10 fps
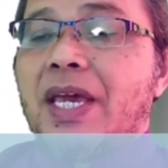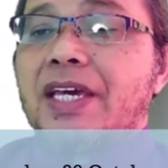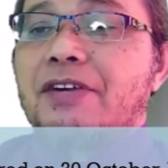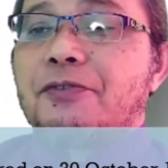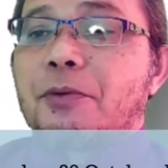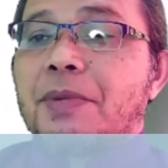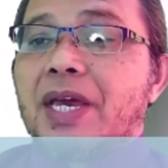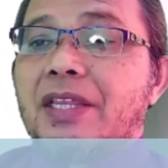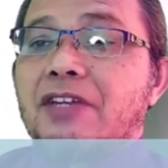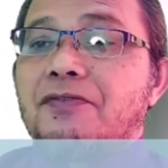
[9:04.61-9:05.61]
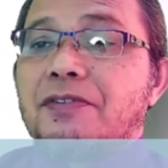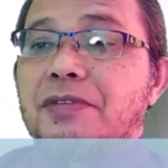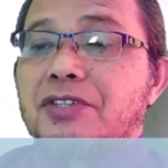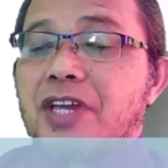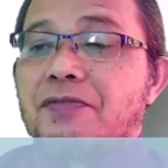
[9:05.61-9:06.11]
Malaya from
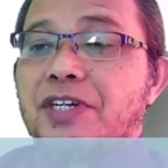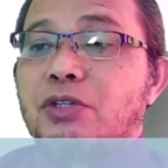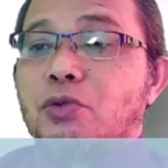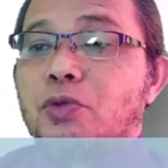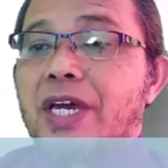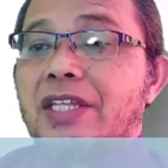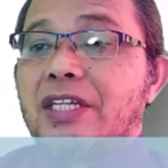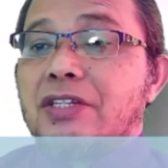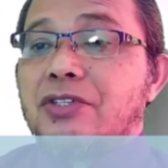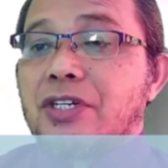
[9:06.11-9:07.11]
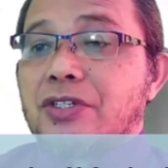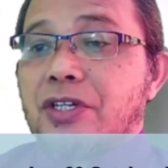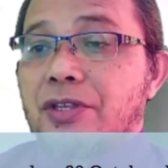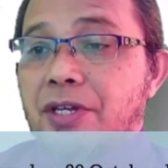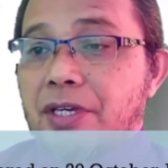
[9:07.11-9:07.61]
1957 to
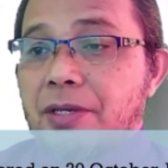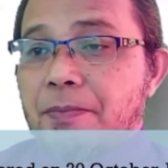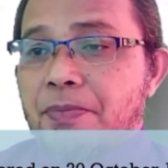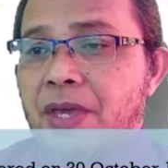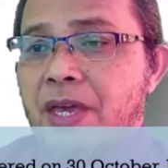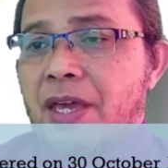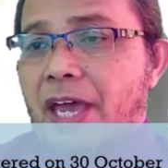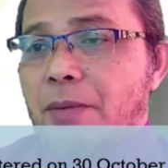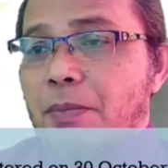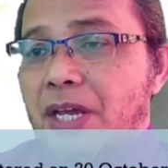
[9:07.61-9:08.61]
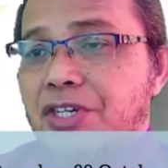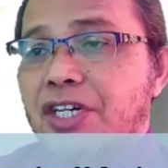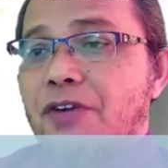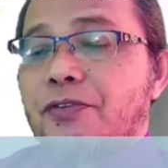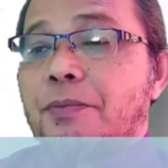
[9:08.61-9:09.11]
1963 and
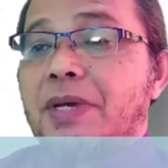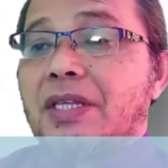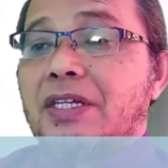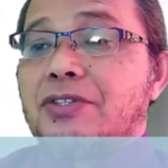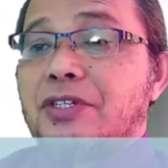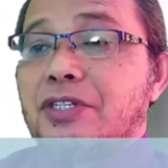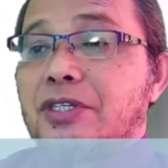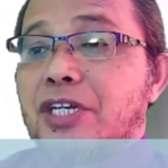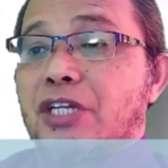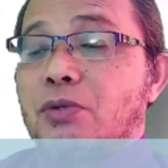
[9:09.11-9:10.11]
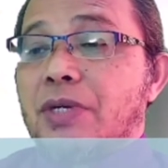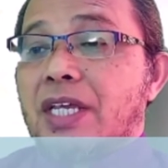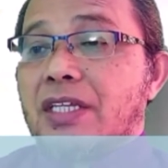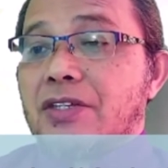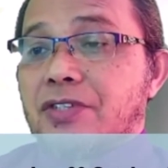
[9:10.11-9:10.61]
Malaysia from 1963 to
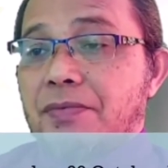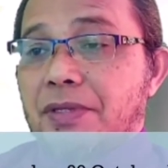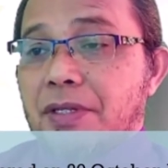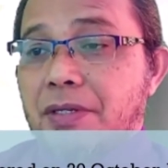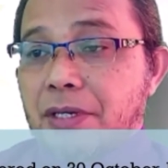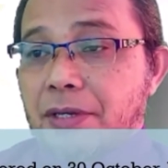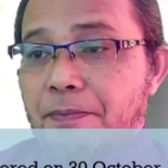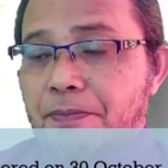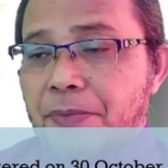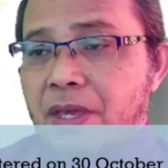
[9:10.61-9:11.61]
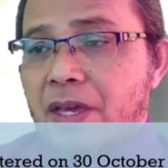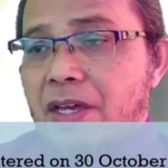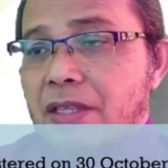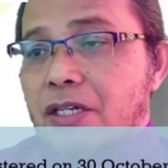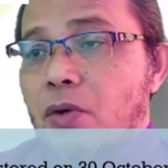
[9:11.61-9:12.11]
1973.
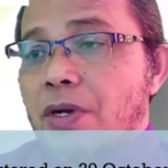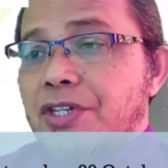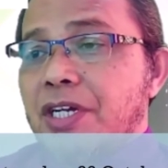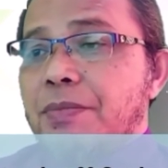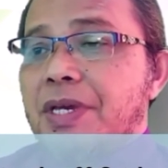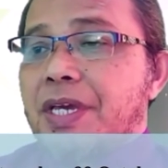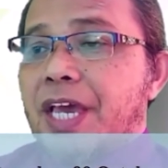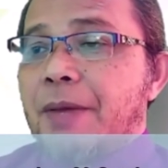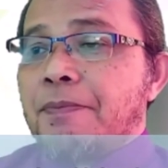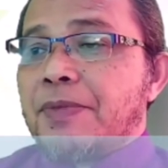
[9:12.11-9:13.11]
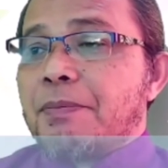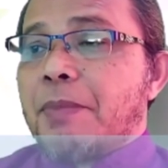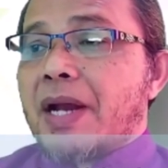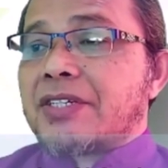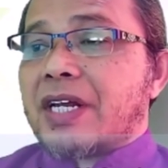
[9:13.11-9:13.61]
The coalition became the
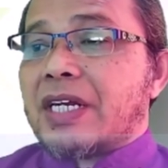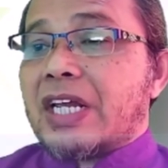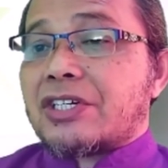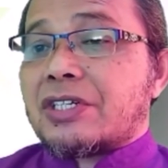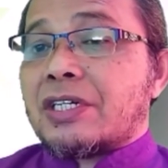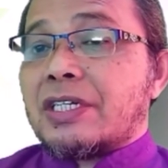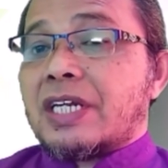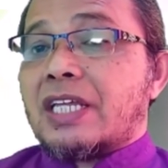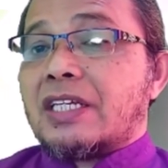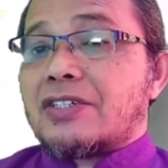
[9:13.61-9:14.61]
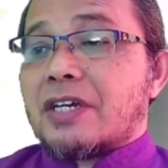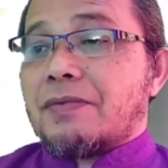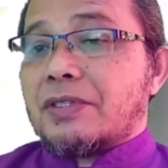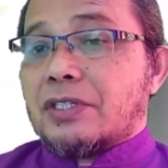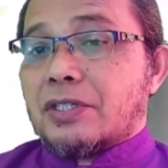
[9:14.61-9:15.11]
Barisan Nasional in
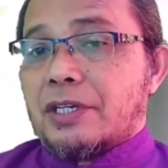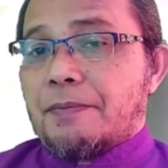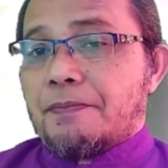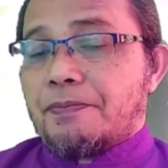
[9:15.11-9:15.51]
1973.